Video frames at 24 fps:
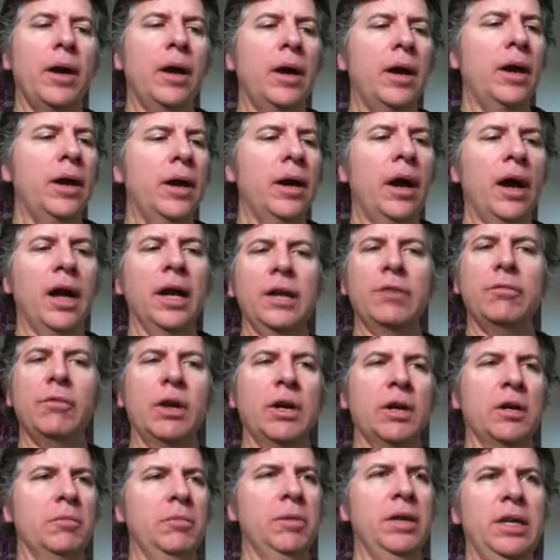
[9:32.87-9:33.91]
I highly
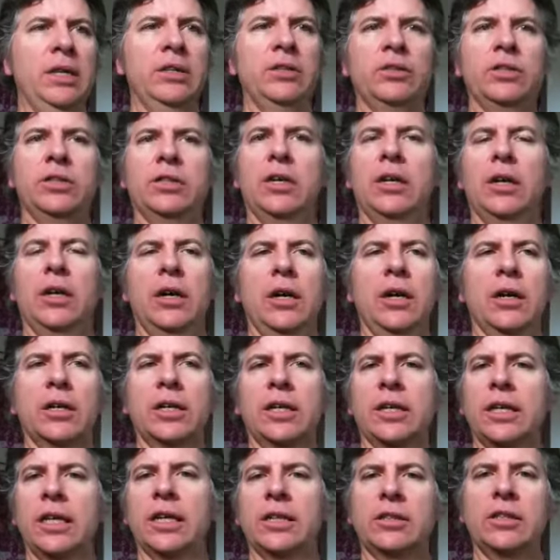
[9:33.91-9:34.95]
recommend
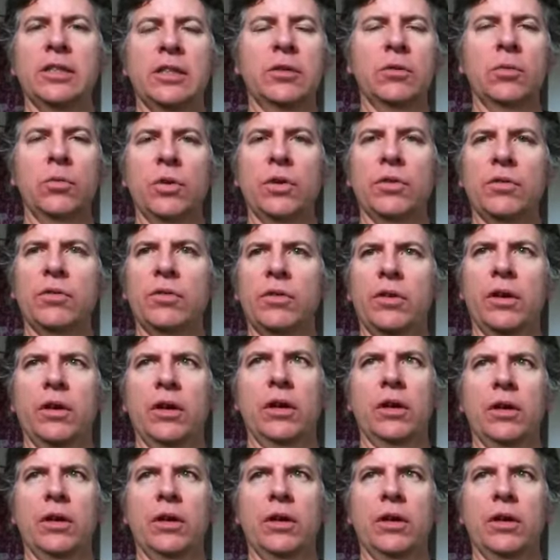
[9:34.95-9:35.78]
connecting with